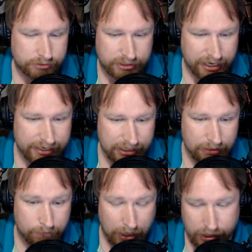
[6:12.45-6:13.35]
take
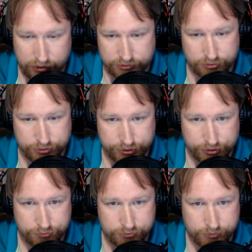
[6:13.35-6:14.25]
and monitor
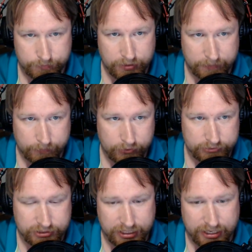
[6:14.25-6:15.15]
you per
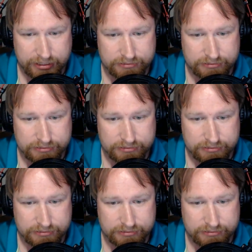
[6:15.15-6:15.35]
se.